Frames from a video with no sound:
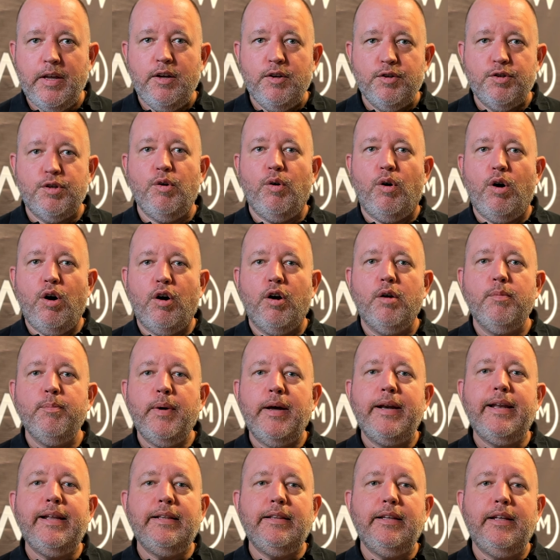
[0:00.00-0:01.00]
So hard
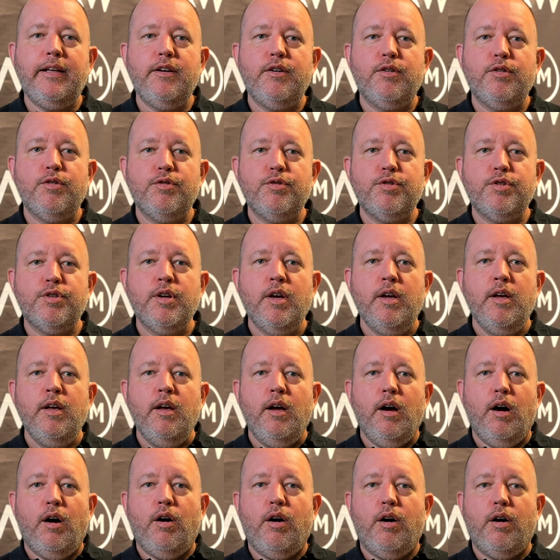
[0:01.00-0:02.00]
money lenders
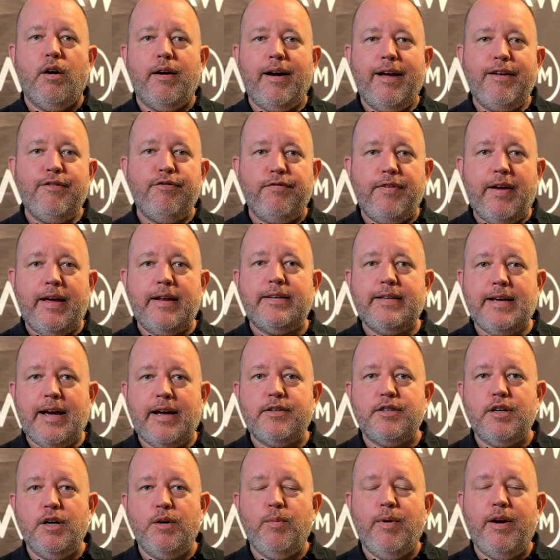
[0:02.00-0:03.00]
are a
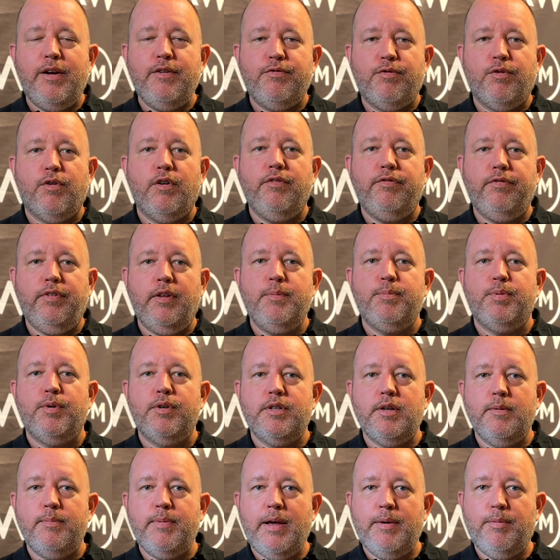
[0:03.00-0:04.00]
fantastic way for a flipper
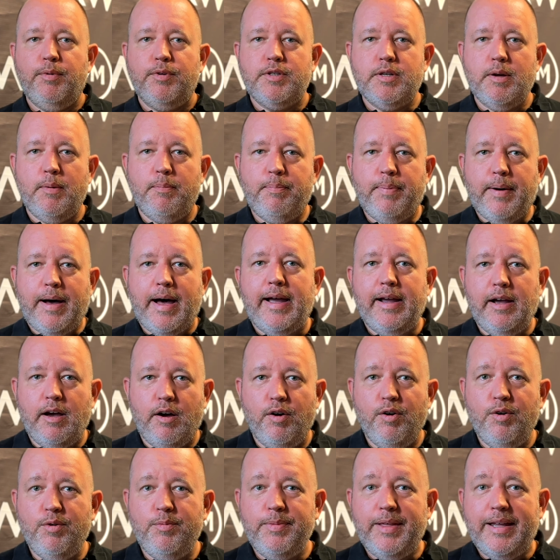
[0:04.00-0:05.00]
to be able to buy a
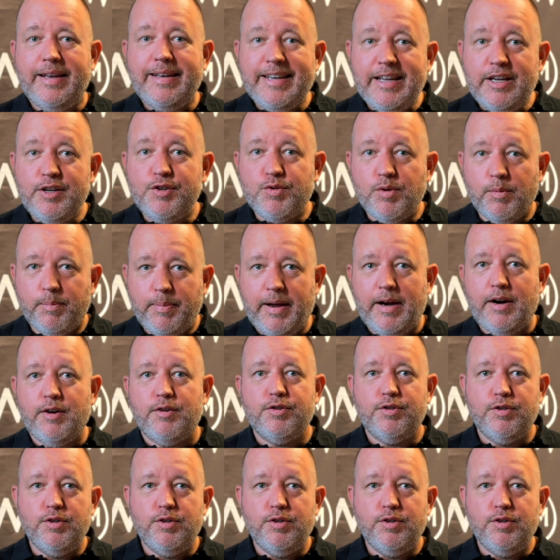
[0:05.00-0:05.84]
home that needs repairs,